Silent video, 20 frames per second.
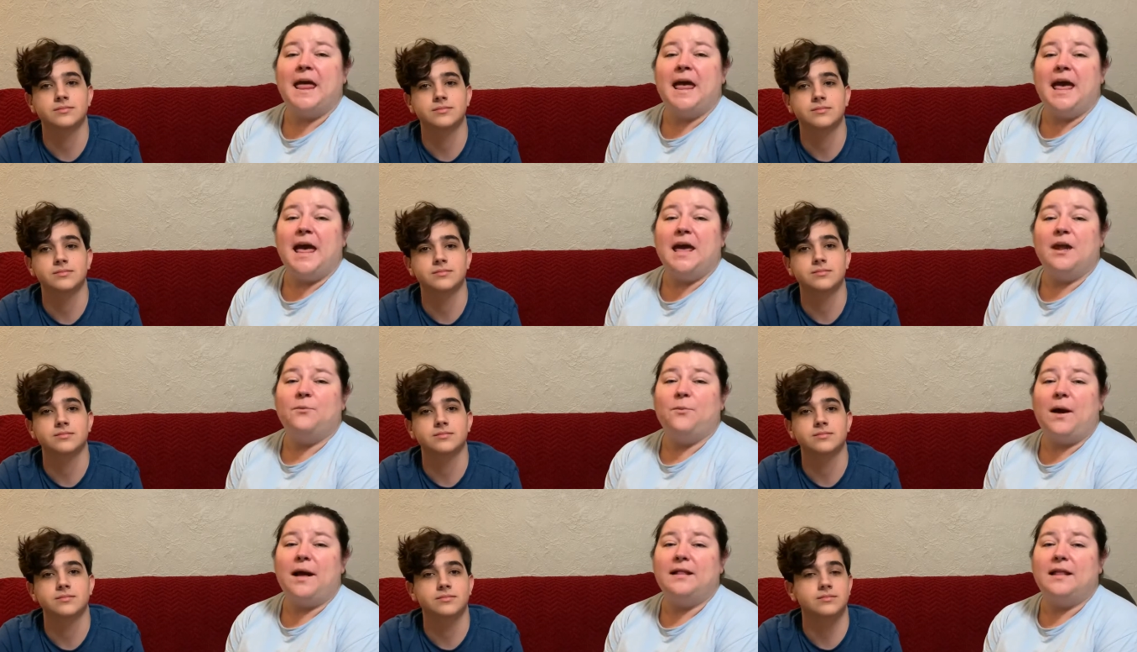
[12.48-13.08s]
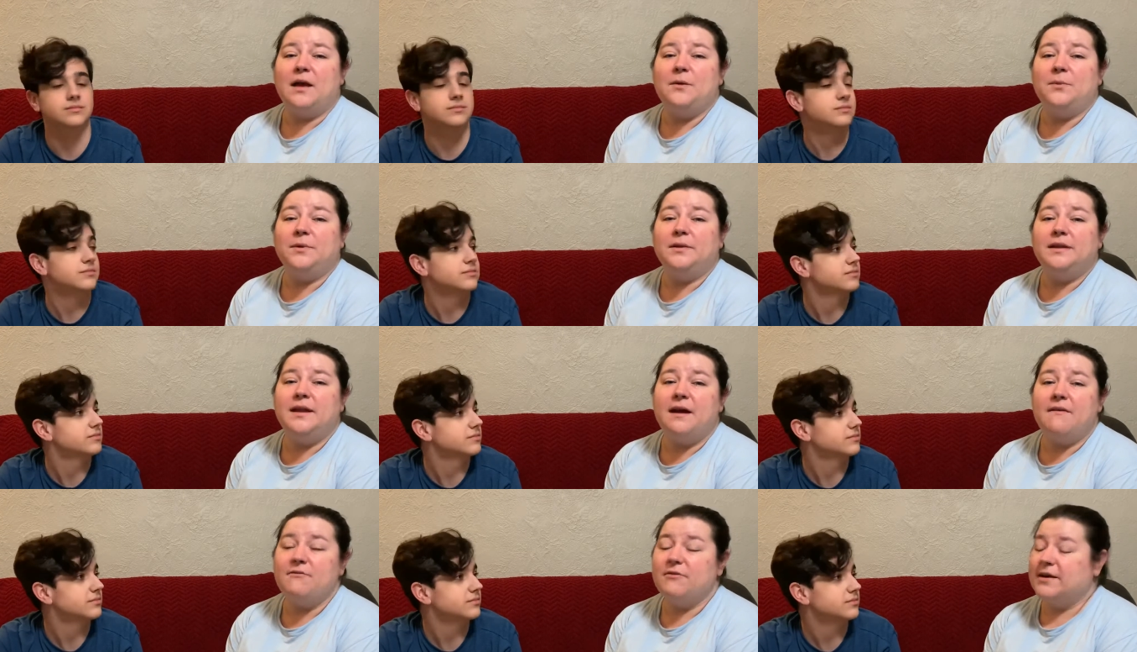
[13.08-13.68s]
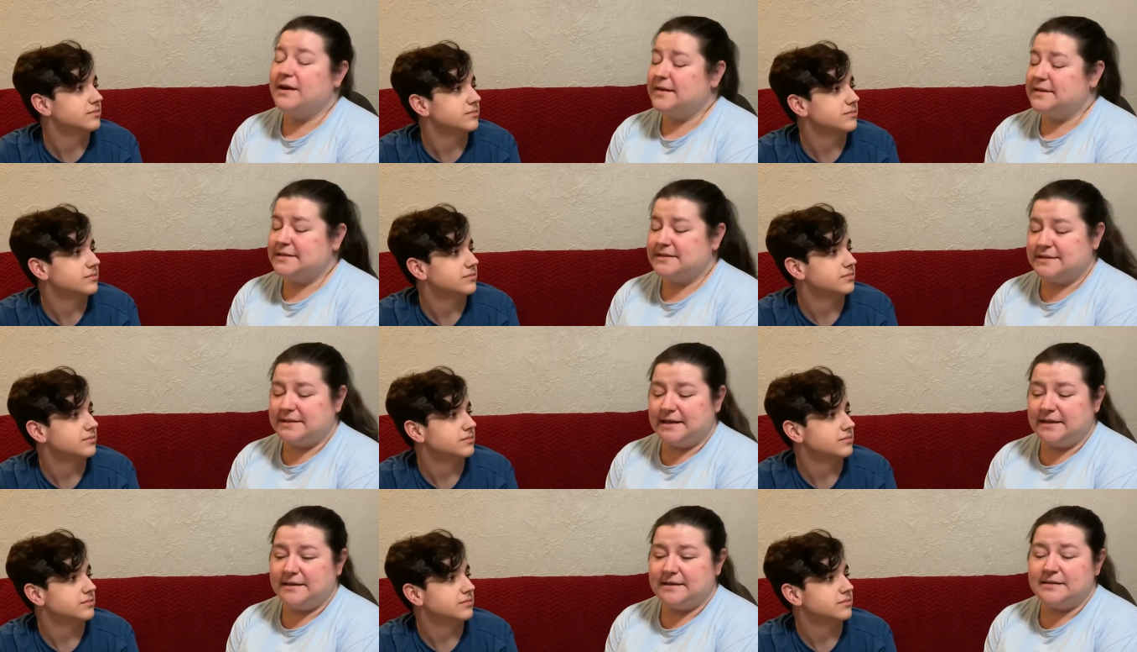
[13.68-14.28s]
Speaker 1: And while I will never get to
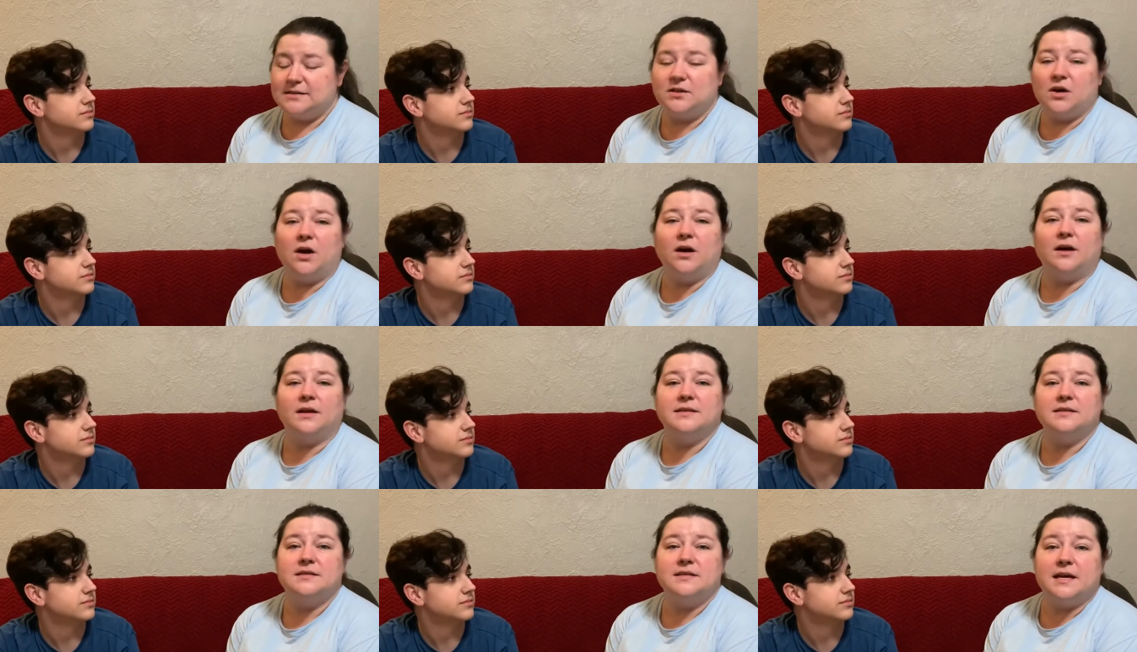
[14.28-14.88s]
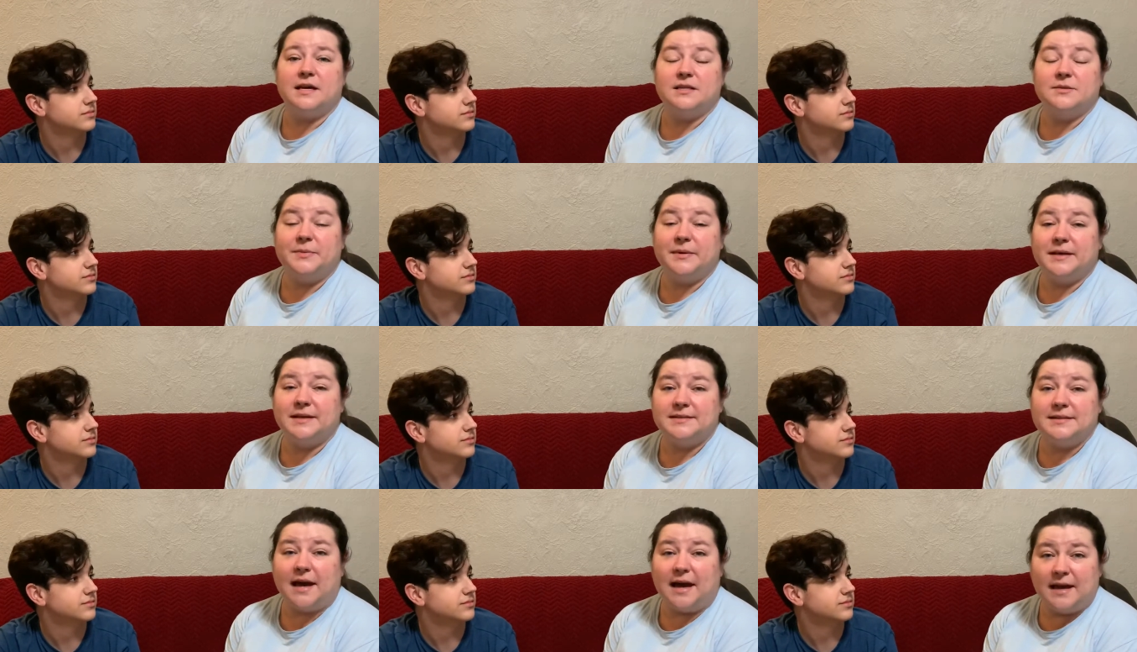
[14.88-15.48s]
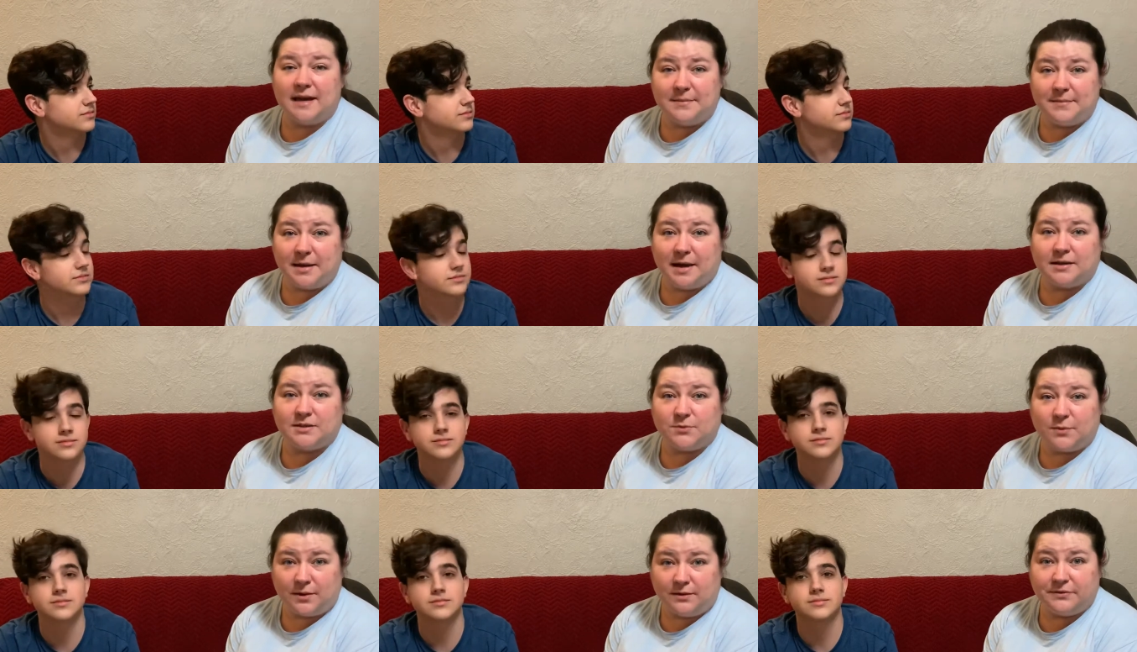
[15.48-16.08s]
sing this song on stage because I am not
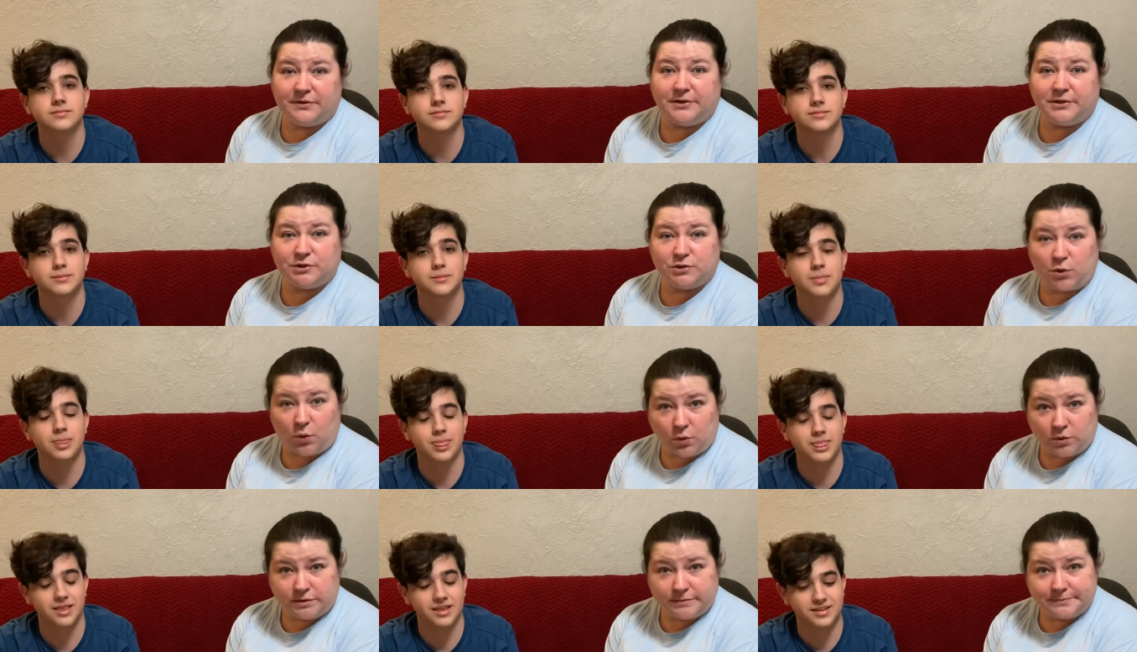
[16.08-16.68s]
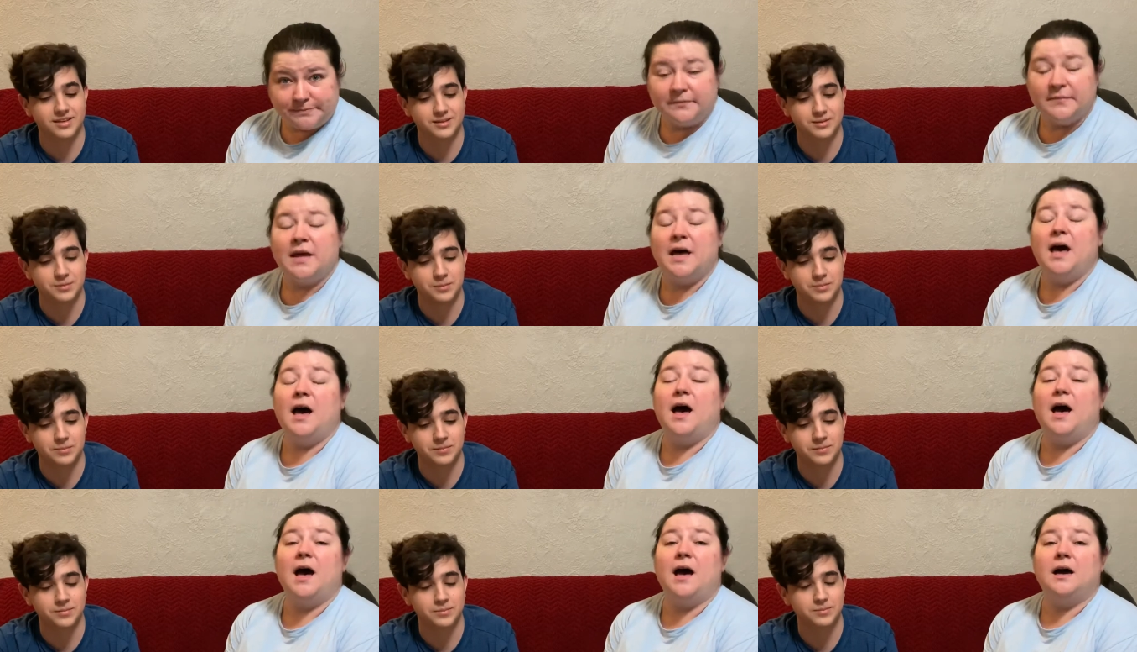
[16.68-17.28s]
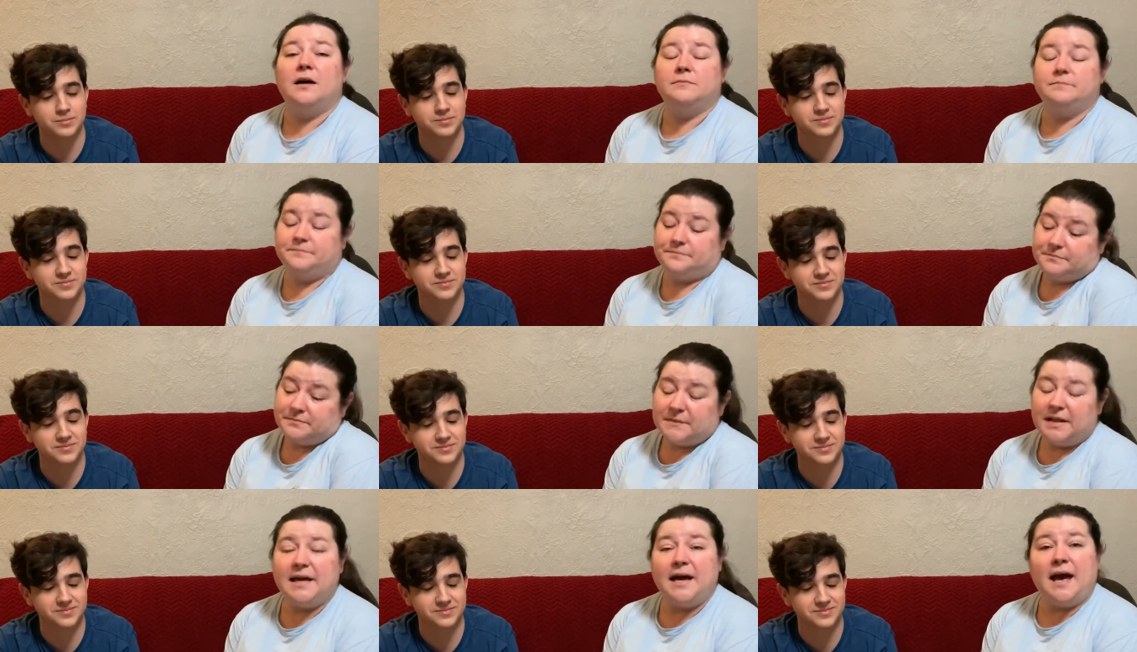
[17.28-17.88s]
12 years old, um,
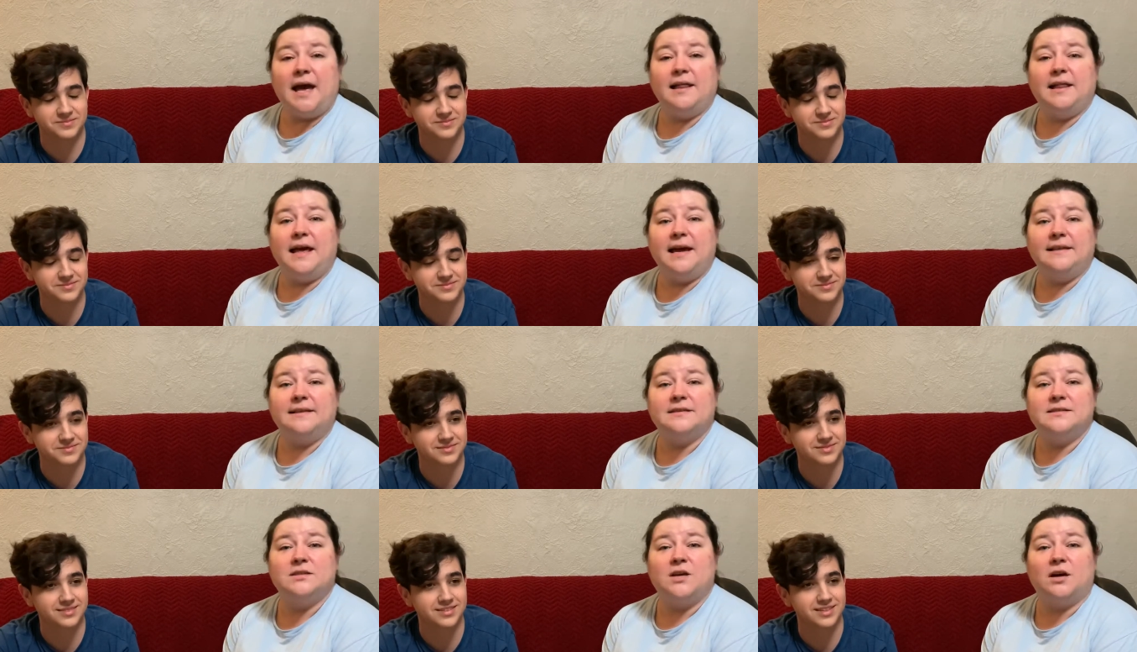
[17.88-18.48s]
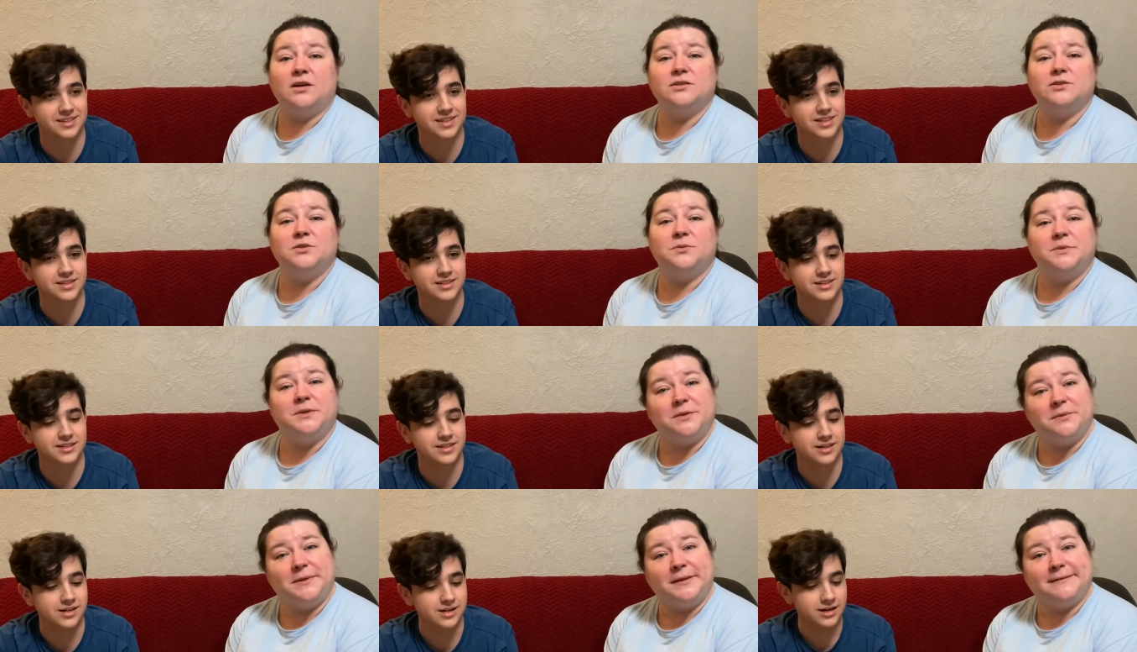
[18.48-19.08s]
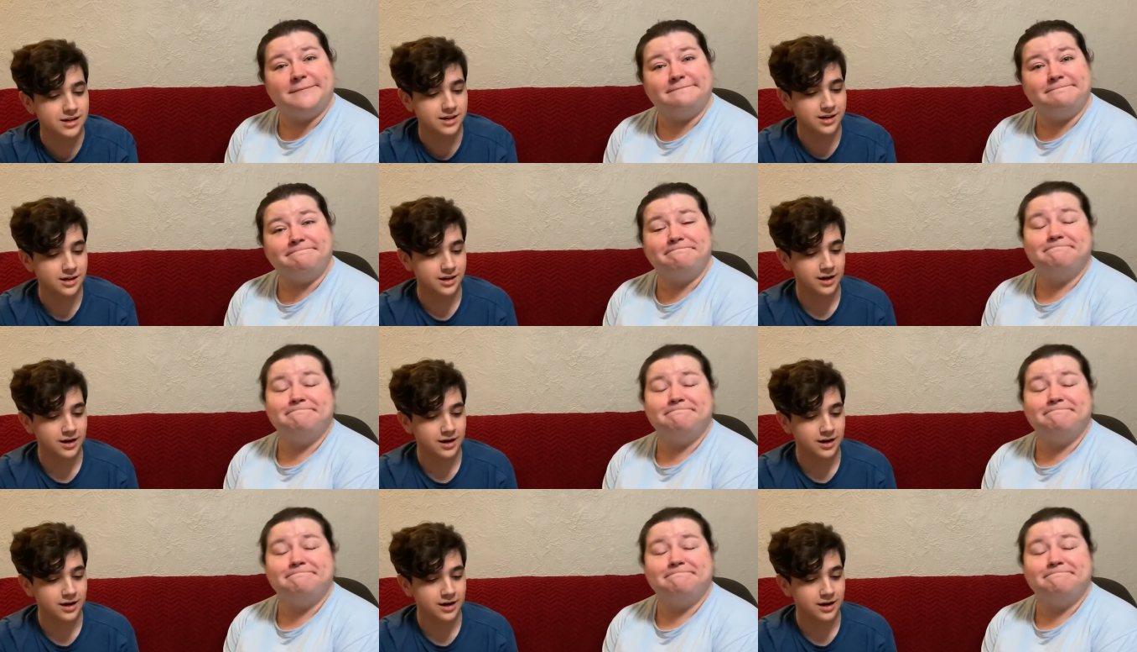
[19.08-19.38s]
I like the song, so we're doing it.